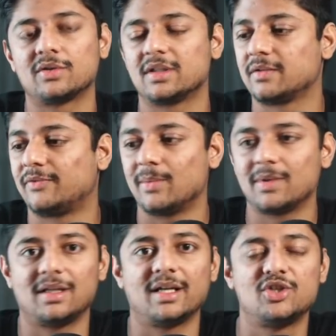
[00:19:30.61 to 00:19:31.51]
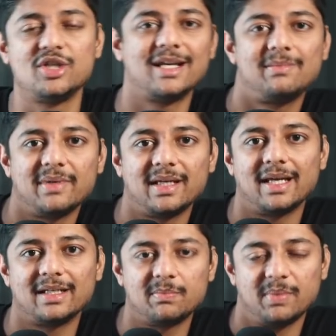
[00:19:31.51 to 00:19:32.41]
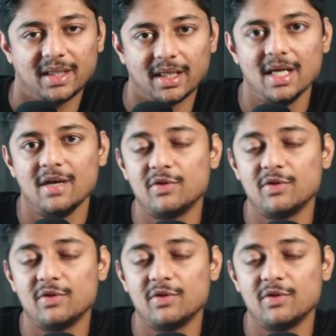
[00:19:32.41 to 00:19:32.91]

there's a formula like GNPA, NNPA,